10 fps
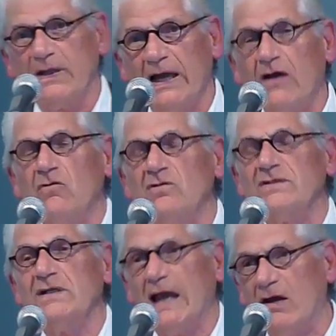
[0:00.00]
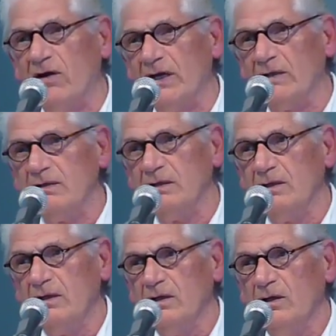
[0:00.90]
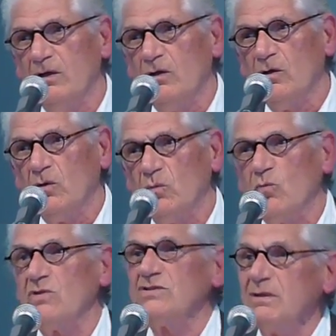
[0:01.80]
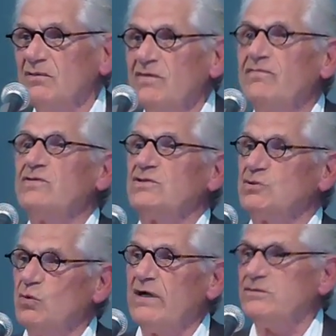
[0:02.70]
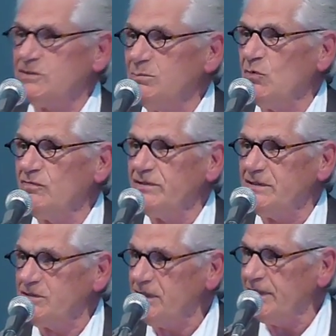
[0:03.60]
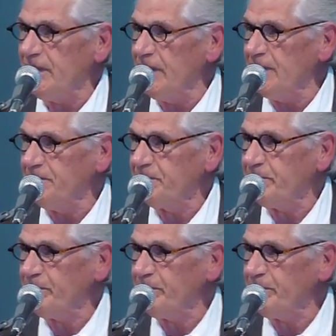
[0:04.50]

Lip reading: Harold and Harriet were some of the first squares to move into Synanon.